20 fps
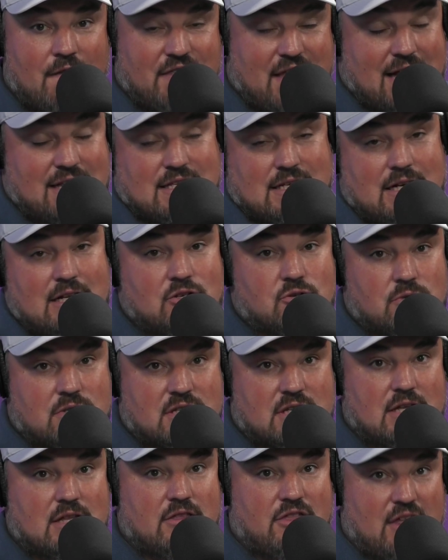That's an
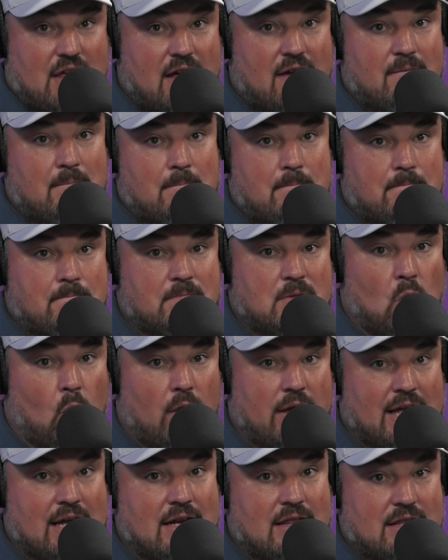interesting thing
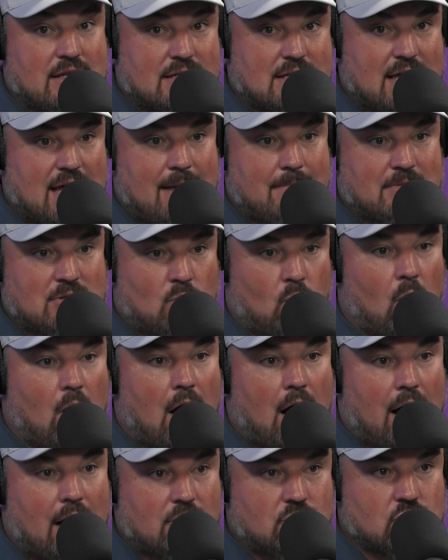going into this game to
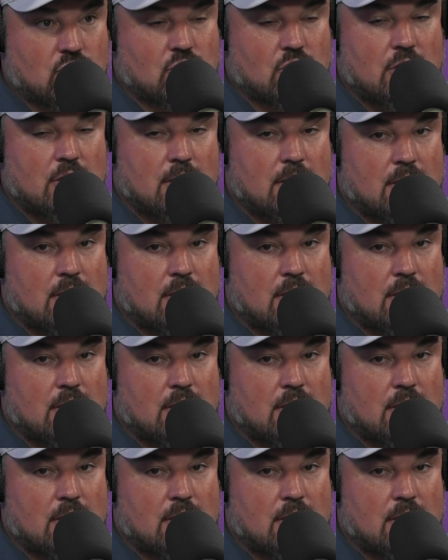watch,